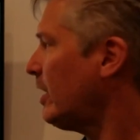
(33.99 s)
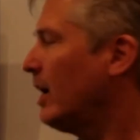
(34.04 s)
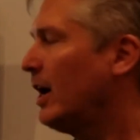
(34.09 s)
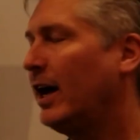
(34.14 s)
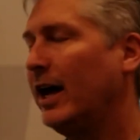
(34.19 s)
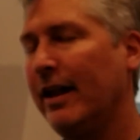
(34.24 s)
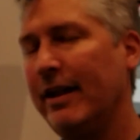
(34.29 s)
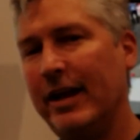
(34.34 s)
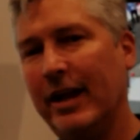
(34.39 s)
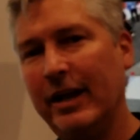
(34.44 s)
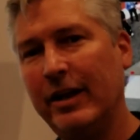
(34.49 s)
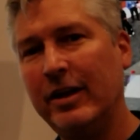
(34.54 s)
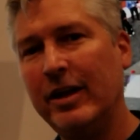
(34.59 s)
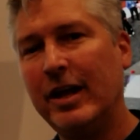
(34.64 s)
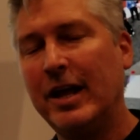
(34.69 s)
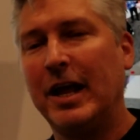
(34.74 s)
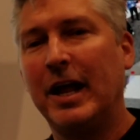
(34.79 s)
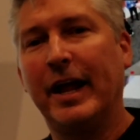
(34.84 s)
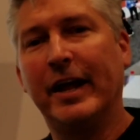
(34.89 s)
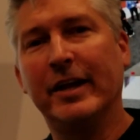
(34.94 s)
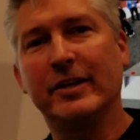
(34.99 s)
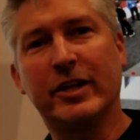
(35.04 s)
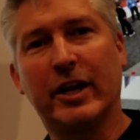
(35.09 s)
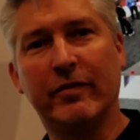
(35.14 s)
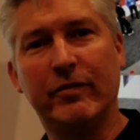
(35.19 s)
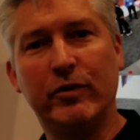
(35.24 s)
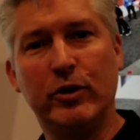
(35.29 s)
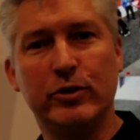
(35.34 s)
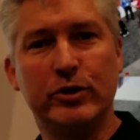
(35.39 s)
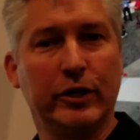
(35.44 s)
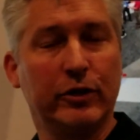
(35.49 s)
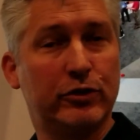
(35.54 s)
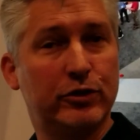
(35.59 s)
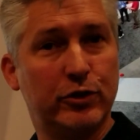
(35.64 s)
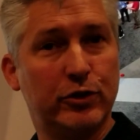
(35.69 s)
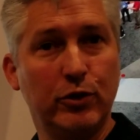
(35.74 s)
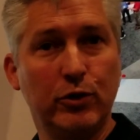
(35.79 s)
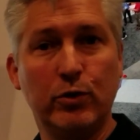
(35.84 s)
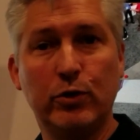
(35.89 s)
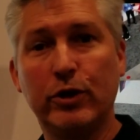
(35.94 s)
And then instead of using
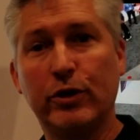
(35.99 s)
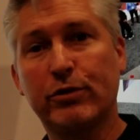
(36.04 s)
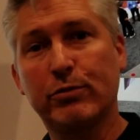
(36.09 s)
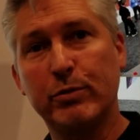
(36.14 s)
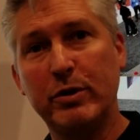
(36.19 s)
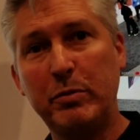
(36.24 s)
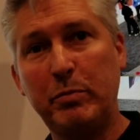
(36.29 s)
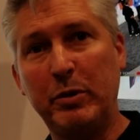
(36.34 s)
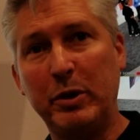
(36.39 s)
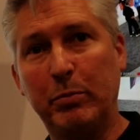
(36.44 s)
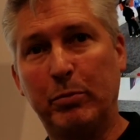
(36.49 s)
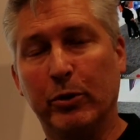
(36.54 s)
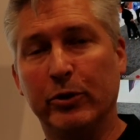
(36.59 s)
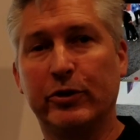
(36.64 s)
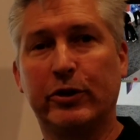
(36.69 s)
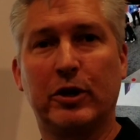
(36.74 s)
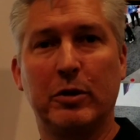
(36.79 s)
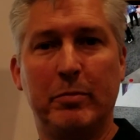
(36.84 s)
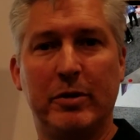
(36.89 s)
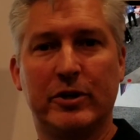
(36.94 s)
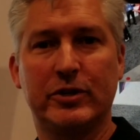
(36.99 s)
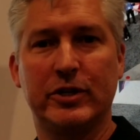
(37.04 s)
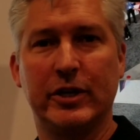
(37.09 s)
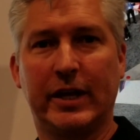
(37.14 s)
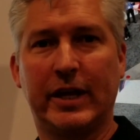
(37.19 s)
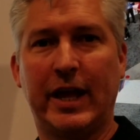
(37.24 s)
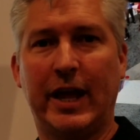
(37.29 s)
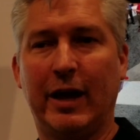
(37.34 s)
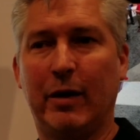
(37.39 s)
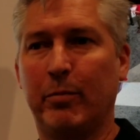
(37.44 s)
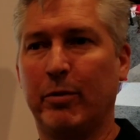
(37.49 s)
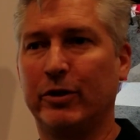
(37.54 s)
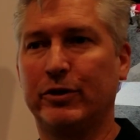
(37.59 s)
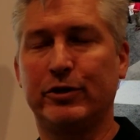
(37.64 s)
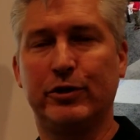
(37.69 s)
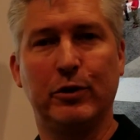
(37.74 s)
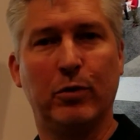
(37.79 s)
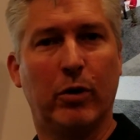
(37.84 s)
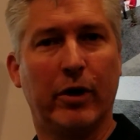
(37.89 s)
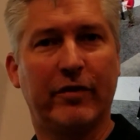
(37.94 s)
2 to 3 people to commission a camera,
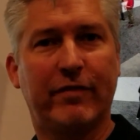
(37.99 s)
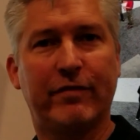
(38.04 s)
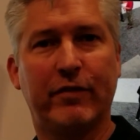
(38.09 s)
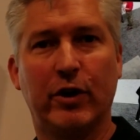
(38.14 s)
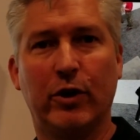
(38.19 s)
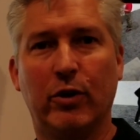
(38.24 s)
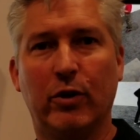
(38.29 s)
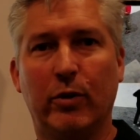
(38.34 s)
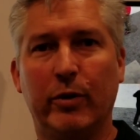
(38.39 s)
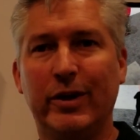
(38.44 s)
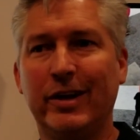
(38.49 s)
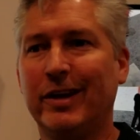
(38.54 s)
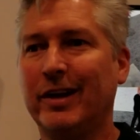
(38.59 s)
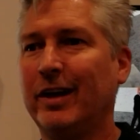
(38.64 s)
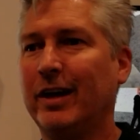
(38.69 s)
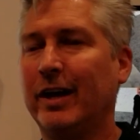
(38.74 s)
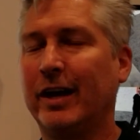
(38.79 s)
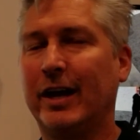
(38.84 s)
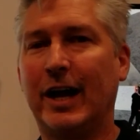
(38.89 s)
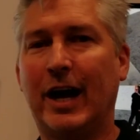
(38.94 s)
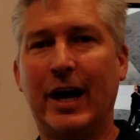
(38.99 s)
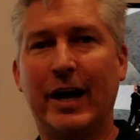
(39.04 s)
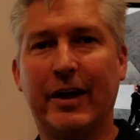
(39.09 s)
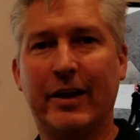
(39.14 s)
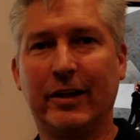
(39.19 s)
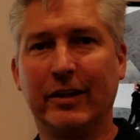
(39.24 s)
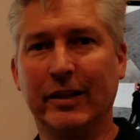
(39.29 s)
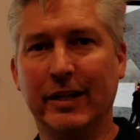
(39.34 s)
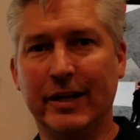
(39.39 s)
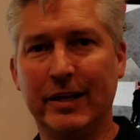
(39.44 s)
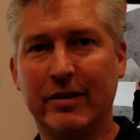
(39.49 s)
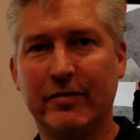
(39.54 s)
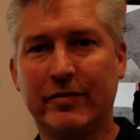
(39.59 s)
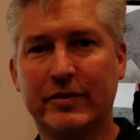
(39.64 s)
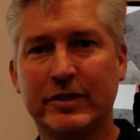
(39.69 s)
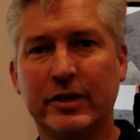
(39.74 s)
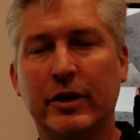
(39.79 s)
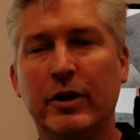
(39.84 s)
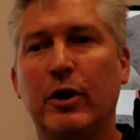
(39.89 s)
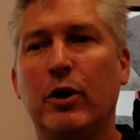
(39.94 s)
2 on a phone, guy on a lift,
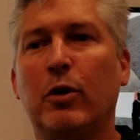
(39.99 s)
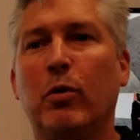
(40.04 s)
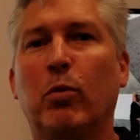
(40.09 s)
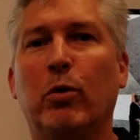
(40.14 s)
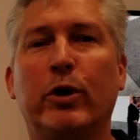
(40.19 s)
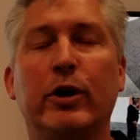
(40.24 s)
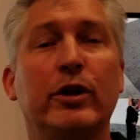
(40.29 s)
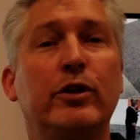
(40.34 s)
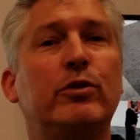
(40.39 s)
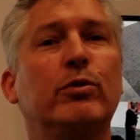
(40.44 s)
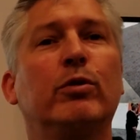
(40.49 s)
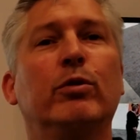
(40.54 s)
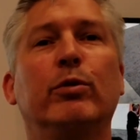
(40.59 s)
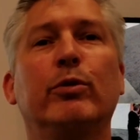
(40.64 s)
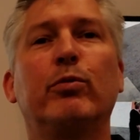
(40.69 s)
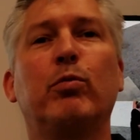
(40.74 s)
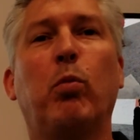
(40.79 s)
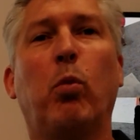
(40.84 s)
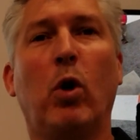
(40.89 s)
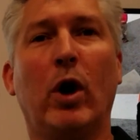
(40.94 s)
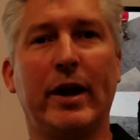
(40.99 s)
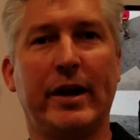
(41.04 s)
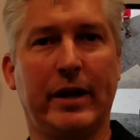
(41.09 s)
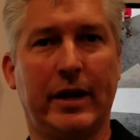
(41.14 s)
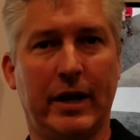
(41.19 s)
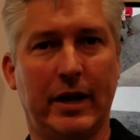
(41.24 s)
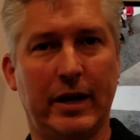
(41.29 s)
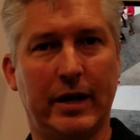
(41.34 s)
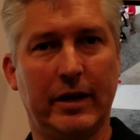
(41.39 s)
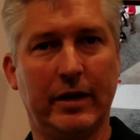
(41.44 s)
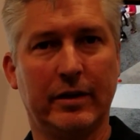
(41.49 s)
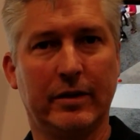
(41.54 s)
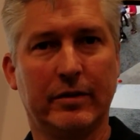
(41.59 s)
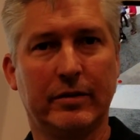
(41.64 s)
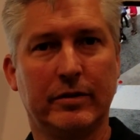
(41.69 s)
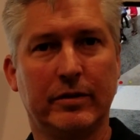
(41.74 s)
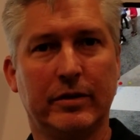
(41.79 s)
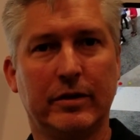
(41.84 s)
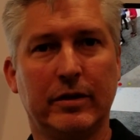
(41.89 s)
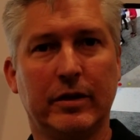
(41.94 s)
we're going to do it with 1 guy
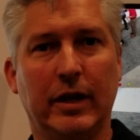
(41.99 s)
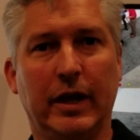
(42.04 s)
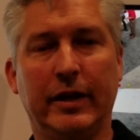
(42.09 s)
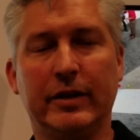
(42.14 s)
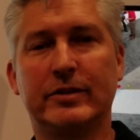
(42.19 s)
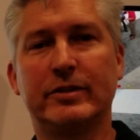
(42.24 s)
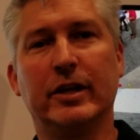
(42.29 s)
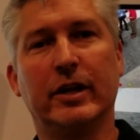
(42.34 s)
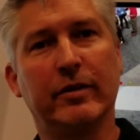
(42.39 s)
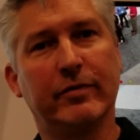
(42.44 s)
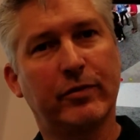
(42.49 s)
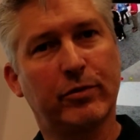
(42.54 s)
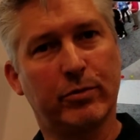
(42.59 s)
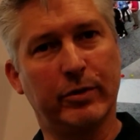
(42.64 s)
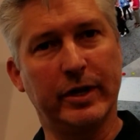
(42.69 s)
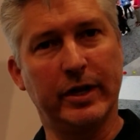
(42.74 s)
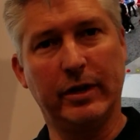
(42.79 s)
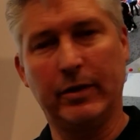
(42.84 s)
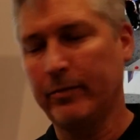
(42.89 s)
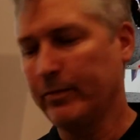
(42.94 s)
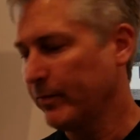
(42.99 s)
instead of 3.